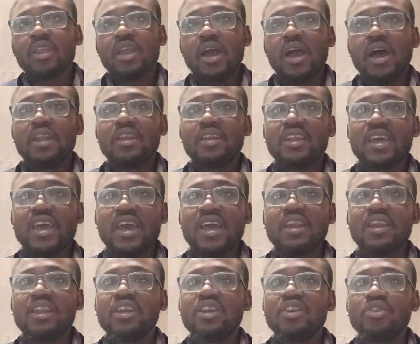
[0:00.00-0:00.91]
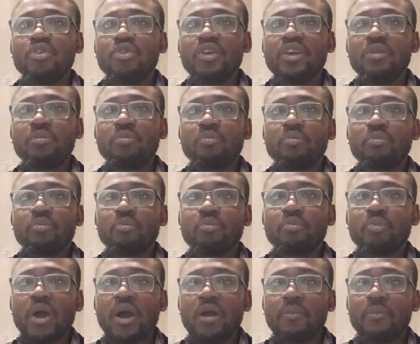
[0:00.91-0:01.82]
And then during
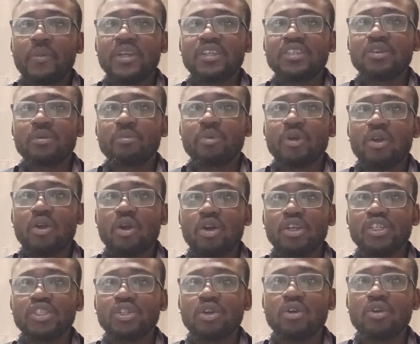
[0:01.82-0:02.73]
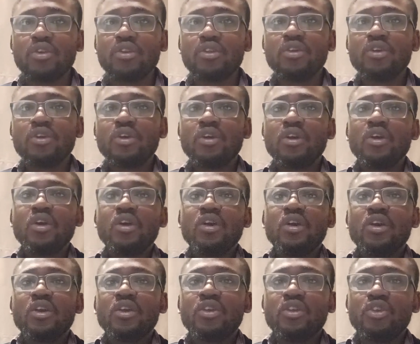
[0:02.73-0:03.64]
palpation percussion,
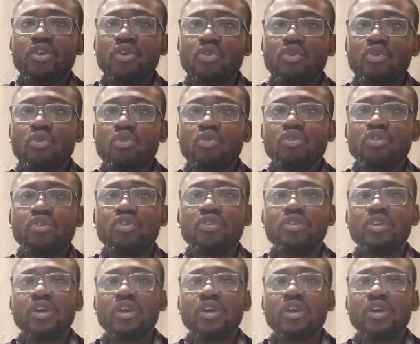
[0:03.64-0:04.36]
you